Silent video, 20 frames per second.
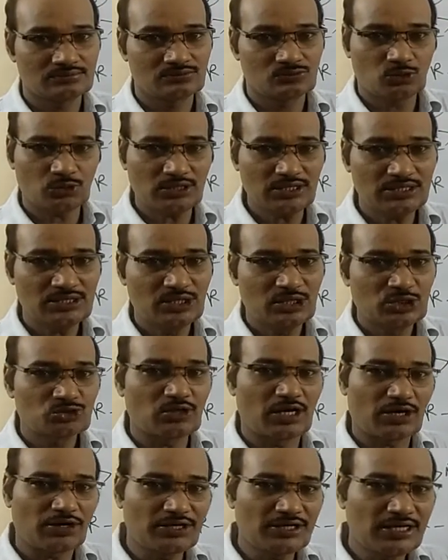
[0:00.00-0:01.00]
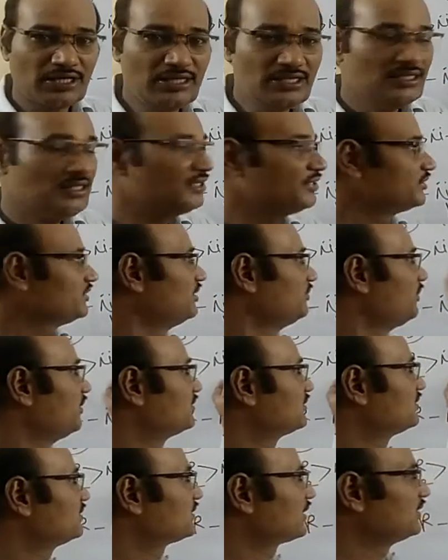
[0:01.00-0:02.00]
Okay, so accordingly the
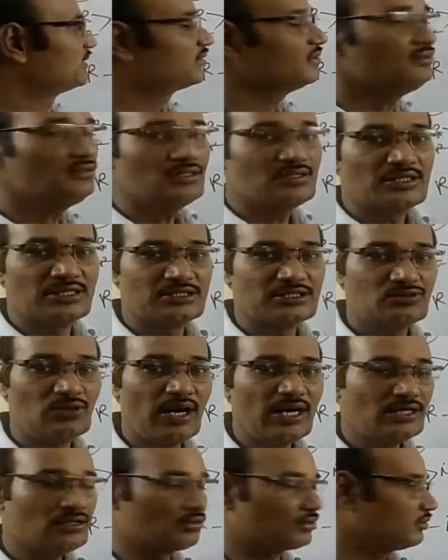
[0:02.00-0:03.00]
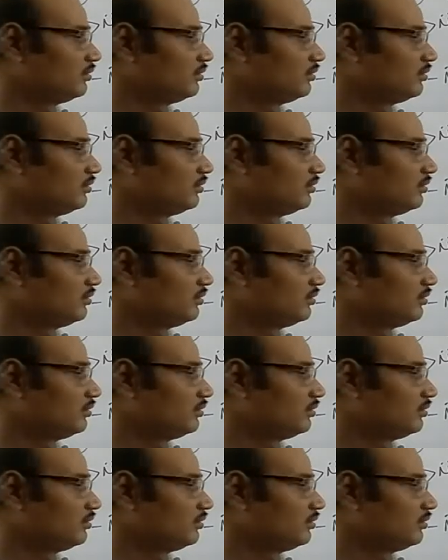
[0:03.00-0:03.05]
basic strength is what